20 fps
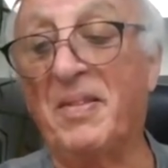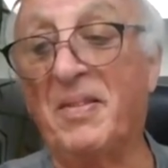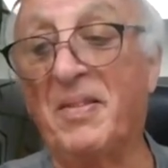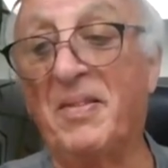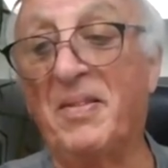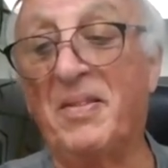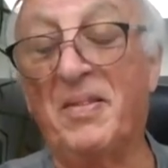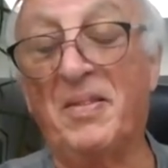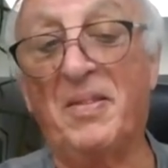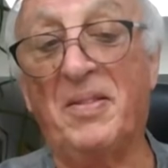
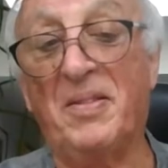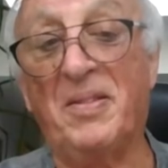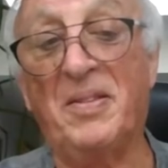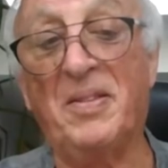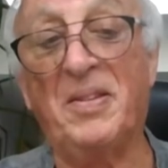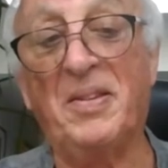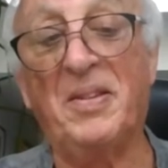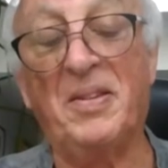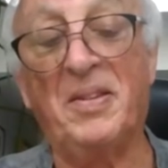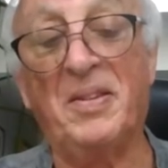
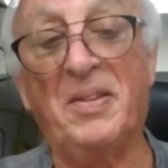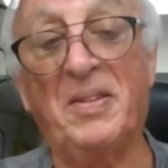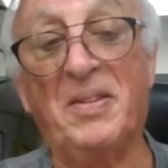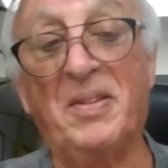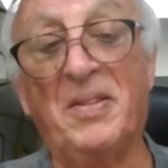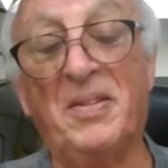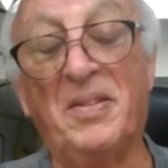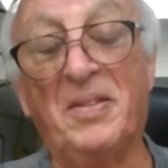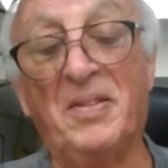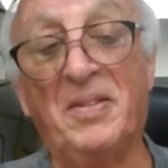
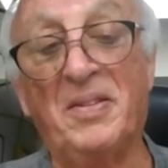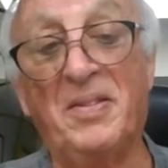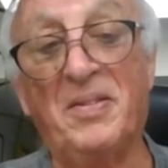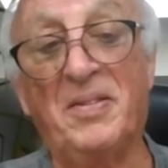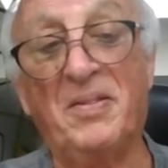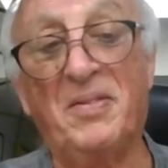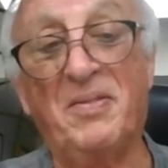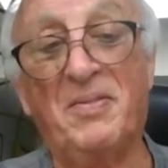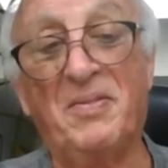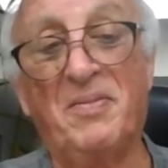
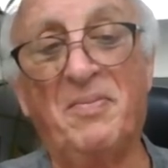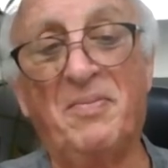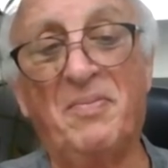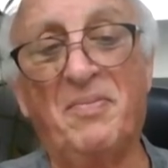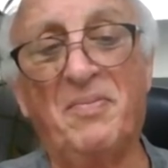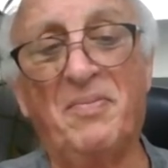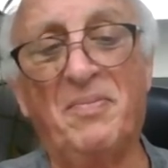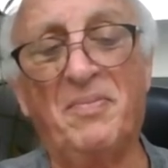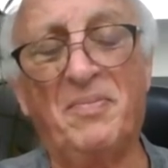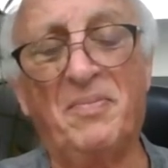
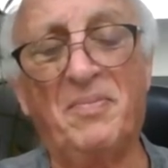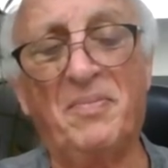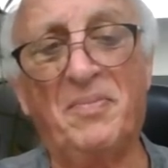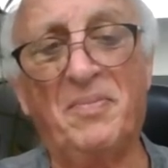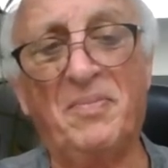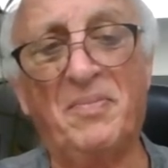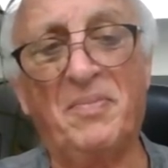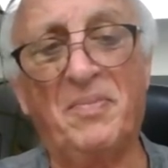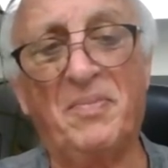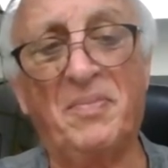
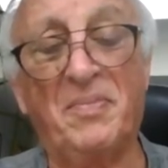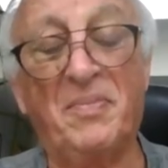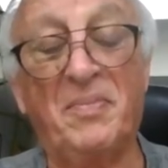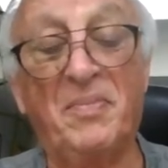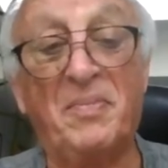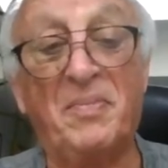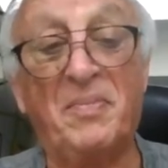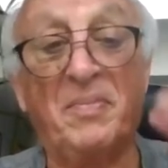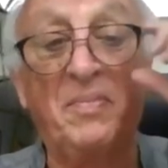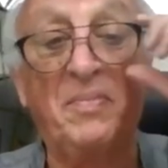
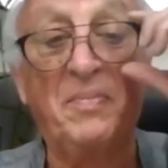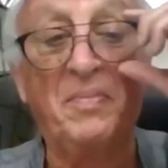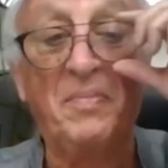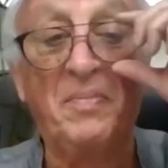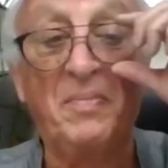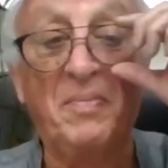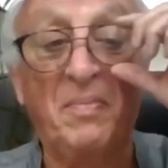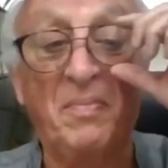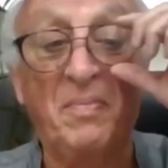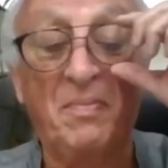
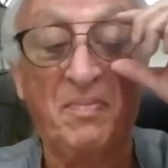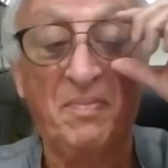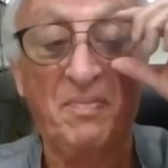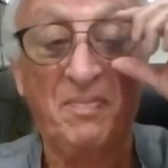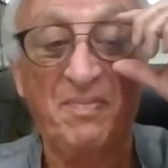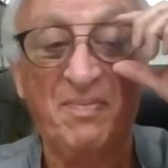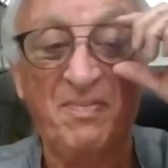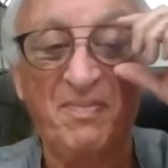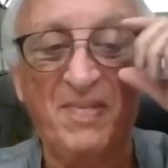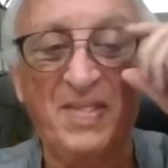
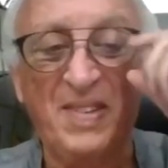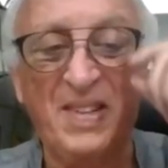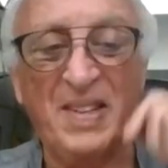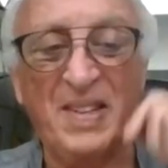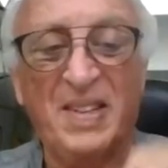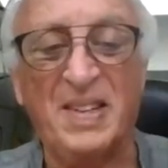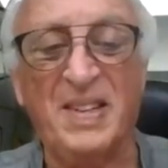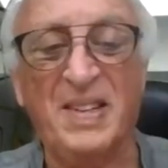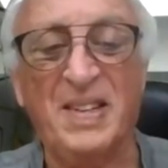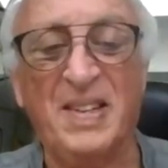
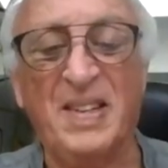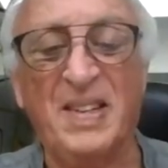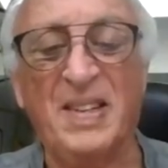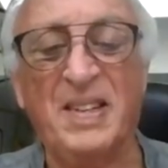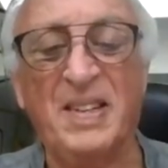This person isn't speaking.